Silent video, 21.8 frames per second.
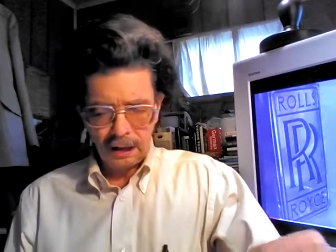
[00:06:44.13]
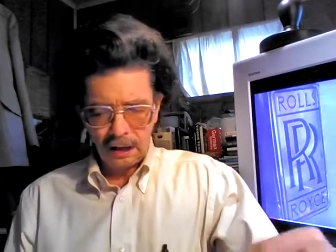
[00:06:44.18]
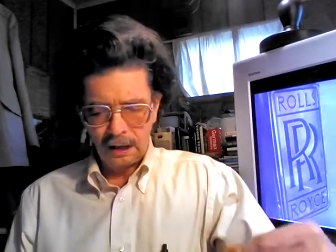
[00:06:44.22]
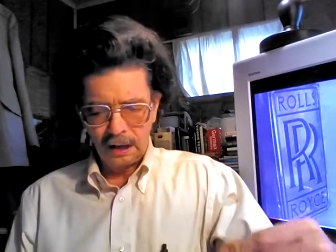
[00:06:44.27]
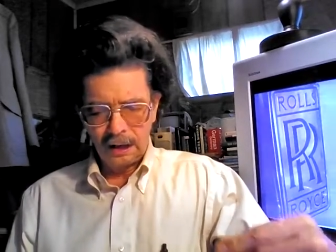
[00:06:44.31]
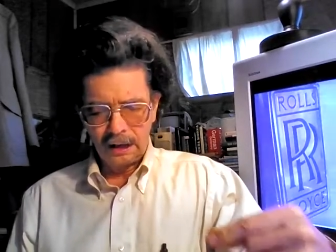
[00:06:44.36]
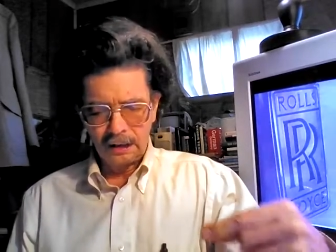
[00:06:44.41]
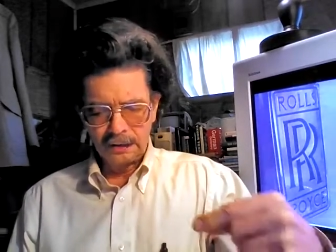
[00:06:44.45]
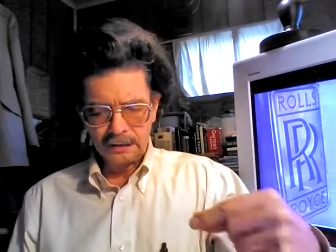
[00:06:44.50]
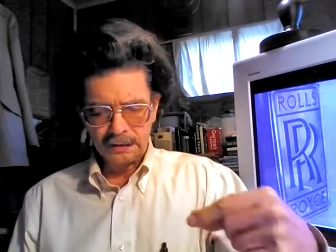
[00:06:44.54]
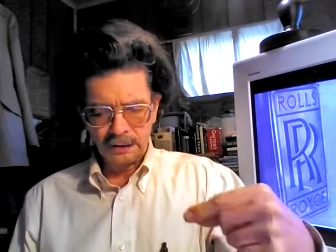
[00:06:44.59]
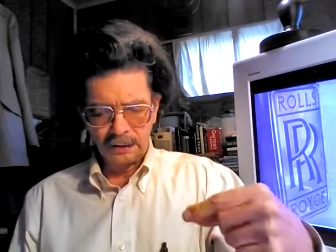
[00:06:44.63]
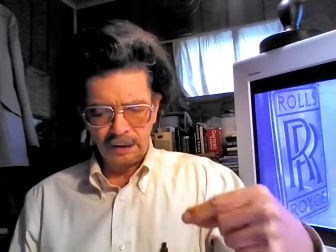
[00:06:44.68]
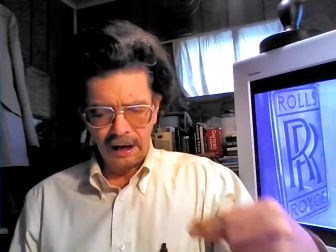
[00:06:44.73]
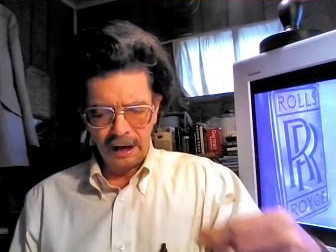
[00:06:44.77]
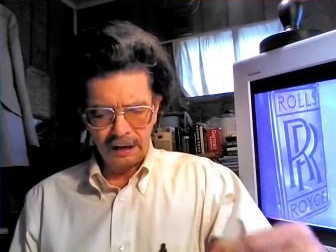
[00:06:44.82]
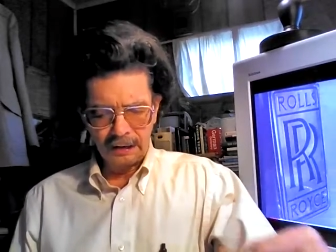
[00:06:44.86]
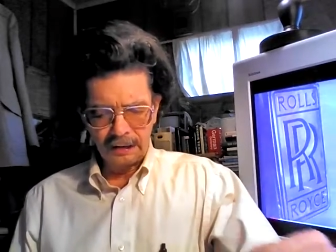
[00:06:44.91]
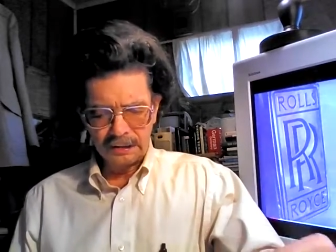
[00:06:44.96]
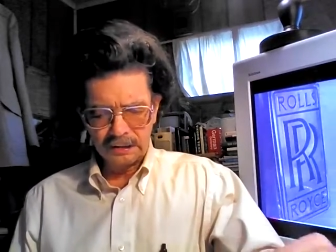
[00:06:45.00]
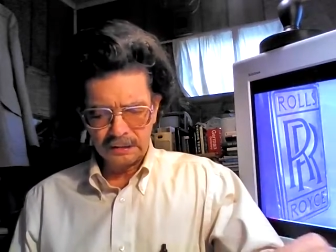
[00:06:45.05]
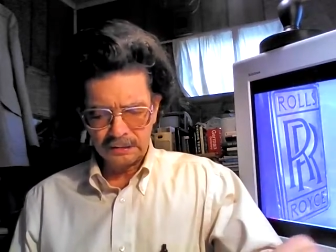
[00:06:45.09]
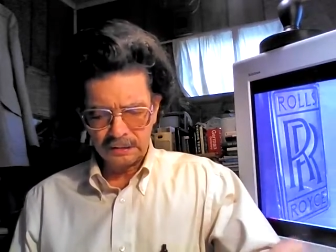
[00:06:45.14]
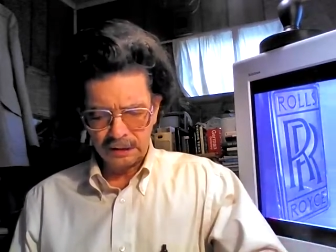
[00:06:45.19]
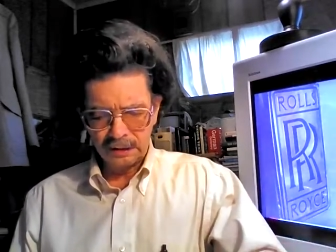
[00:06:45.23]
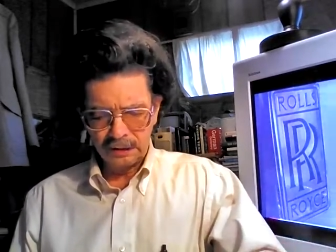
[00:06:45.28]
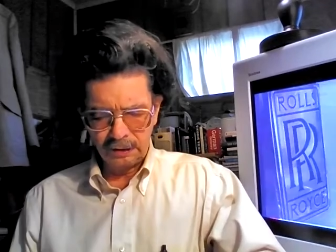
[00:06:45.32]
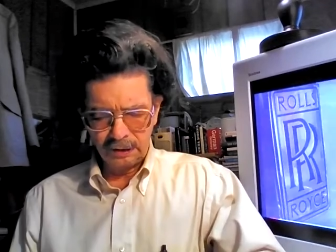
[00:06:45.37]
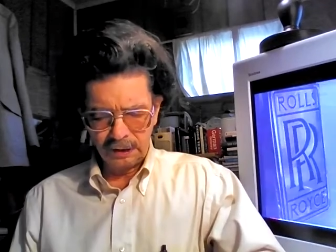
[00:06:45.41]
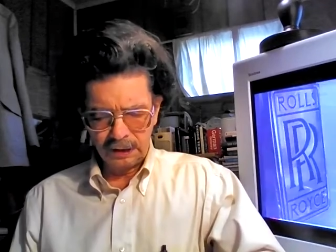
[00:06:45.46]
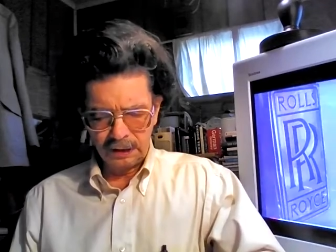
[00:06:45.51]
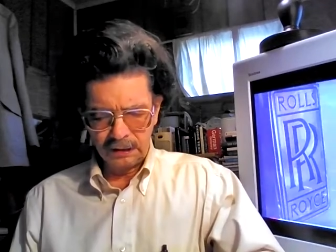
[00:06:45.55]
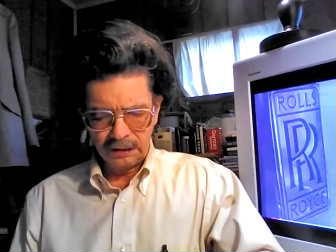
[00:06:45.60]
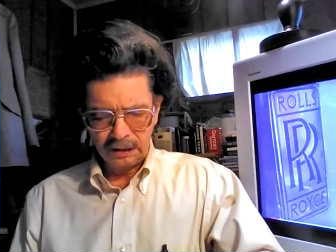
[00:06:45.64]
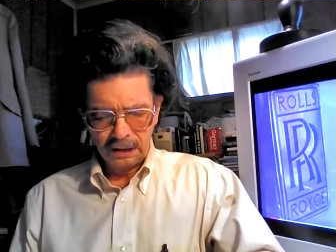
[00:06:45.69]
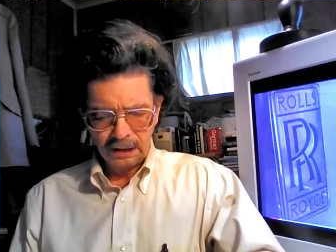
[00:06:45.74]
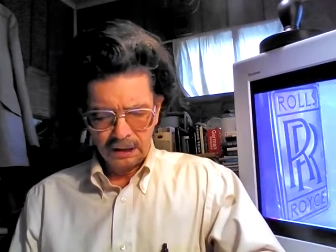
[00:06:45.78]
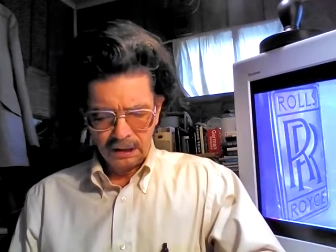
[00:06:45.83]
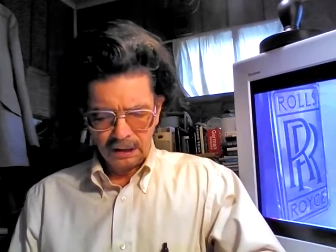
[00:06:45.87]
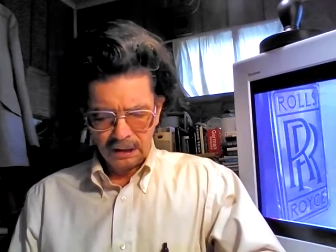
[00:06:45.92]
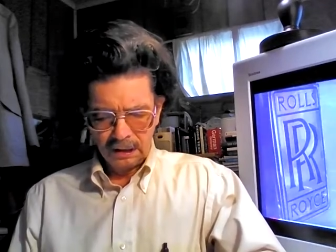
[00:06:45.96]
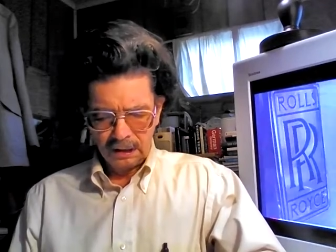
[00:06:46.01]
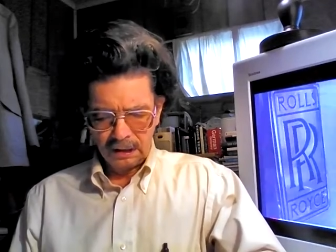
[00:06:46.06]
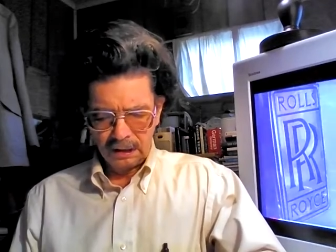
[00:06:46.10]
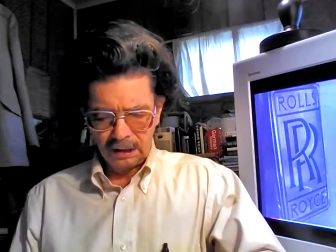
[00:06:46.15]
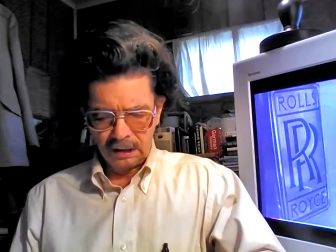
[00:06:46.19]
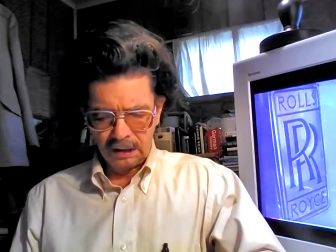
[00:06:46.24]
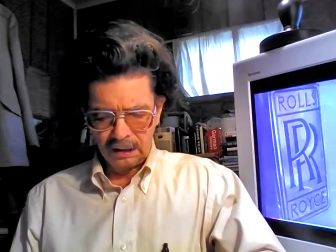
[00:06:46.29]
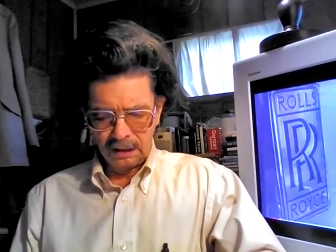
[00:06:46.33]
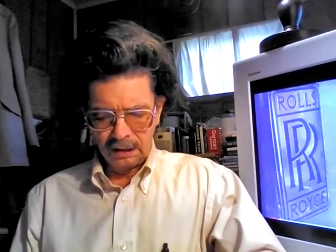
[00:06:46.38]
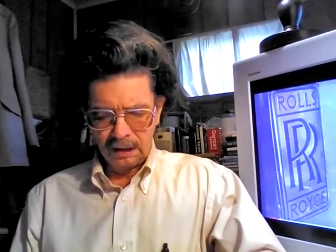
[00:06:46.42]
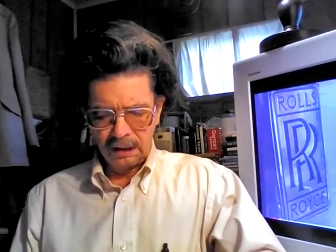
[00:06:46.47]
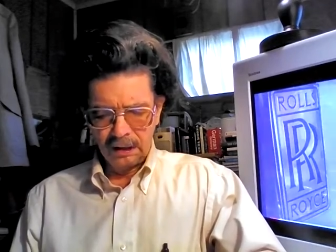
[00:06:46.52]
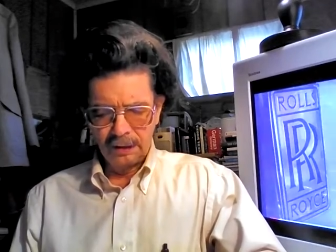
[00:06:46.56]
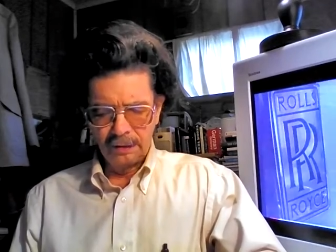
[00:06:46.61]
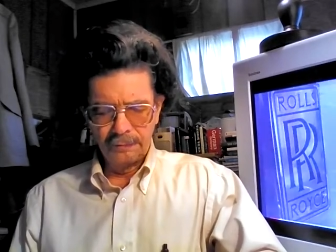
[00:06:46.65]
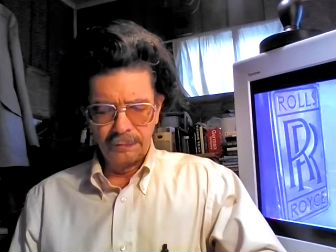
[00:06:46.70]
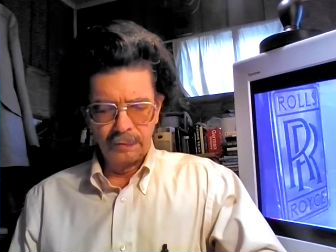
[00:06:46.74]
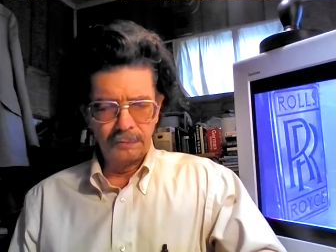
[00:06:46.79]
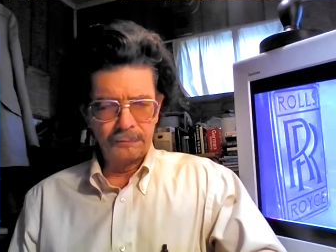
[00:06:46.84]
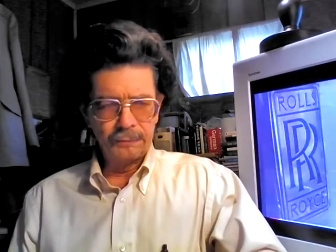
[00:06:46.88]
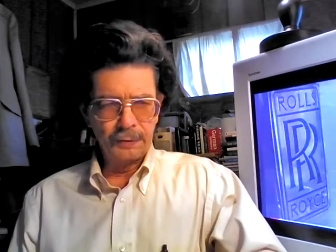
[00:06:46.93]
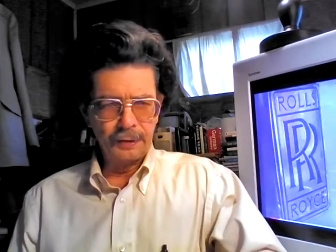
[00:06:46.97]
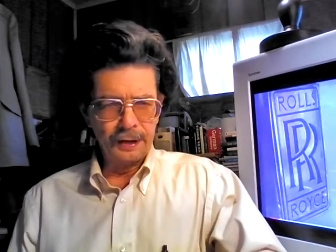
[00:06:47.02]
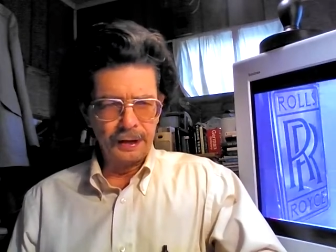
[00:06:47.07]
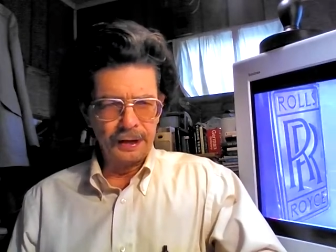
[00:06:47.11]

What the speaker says: And so how does this anointing for